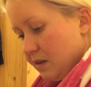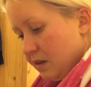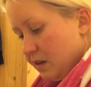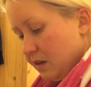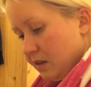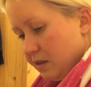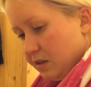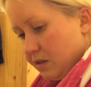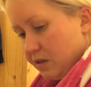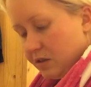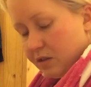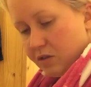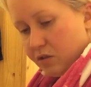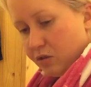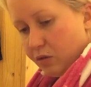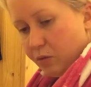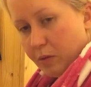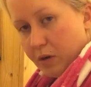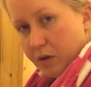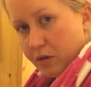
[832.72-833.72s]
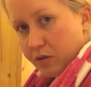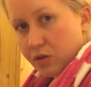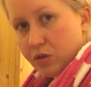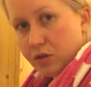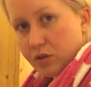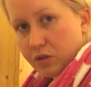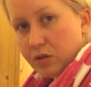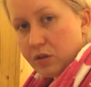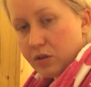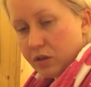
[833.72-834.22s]
it's too
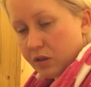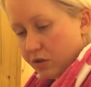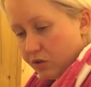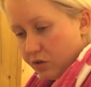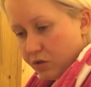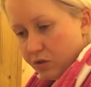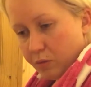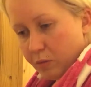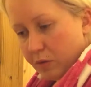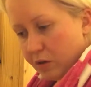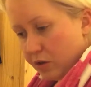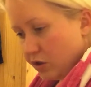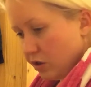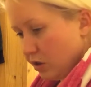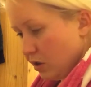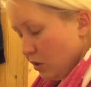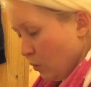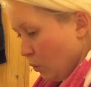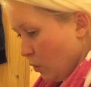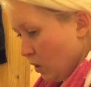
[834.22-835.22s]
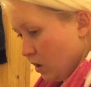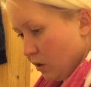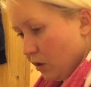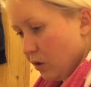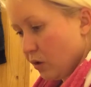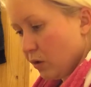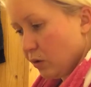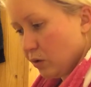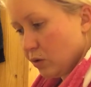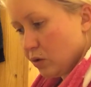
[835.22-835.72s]
much. It's too much in one
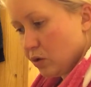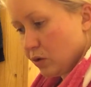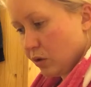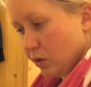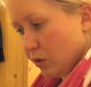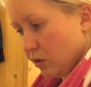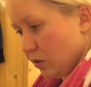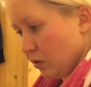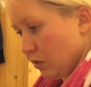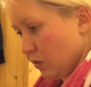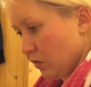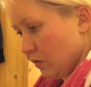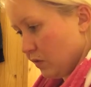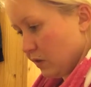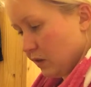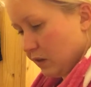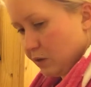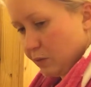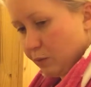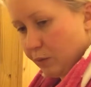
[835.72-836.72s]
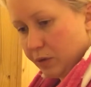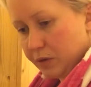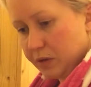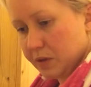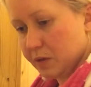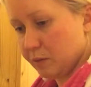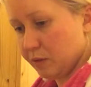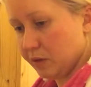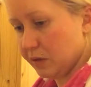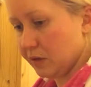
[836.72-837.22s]
go. So if that's
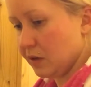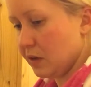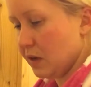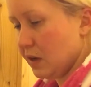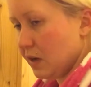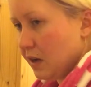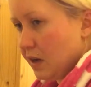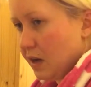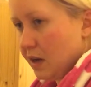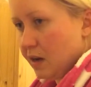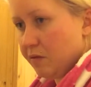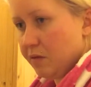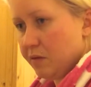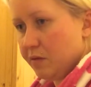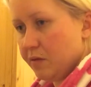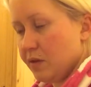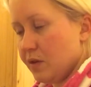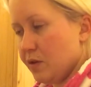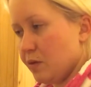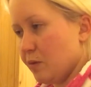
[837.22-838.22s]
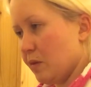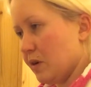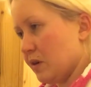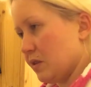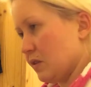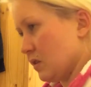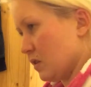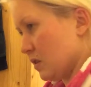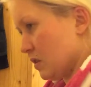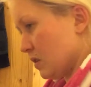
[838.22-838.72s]
possible, have a few
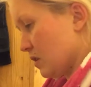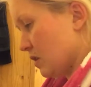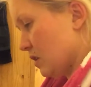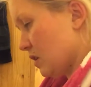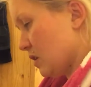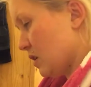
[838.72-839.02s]
months